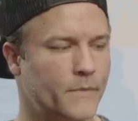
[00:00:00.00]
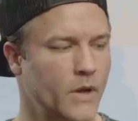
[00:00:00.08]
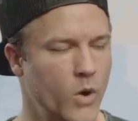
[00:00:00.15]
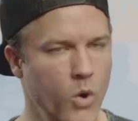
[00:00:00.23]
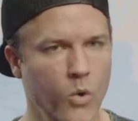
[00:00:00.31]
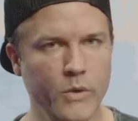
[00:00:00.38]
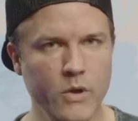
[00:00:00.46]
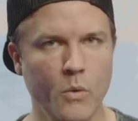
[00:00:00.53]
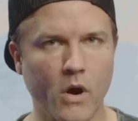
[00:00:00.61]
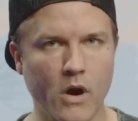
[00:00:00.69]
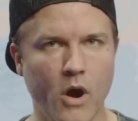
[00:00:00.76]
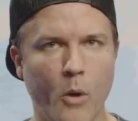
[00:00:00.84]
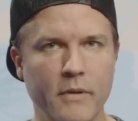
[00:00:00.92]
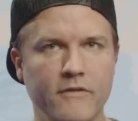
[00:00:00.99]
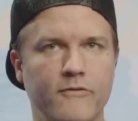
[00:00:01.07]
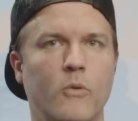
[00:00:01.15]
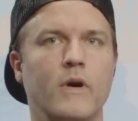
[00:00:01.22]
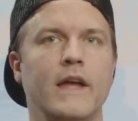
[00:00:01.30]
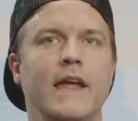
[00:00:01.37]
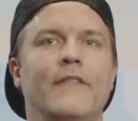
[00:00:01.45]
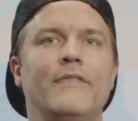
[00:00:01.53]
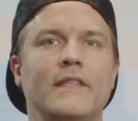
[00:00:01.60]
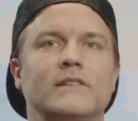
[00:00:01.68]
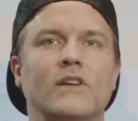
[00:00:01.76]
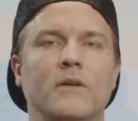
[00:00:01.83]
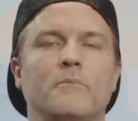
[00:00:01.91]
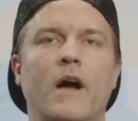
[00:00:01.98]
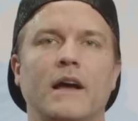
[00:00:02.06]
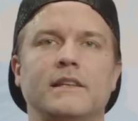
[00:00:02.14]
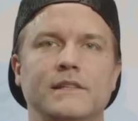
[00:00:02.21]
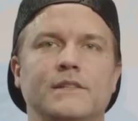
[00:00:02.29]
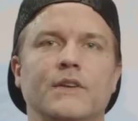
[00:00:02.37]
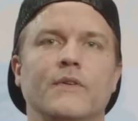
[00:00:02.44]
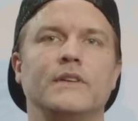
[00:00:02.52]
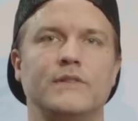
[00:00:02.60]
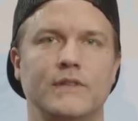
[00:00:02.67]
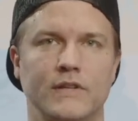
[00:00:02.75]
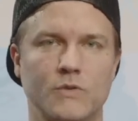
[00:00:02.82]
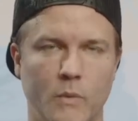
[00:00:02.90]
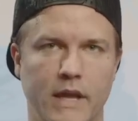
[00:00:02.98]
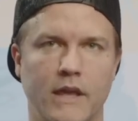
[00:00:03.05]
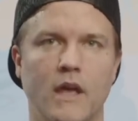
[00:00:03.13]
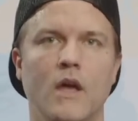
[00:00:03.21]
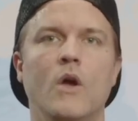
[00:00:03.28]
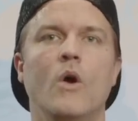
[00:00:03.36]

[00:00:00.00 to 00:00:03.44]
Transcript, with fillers: who you are hoping for in this unboxing series this week.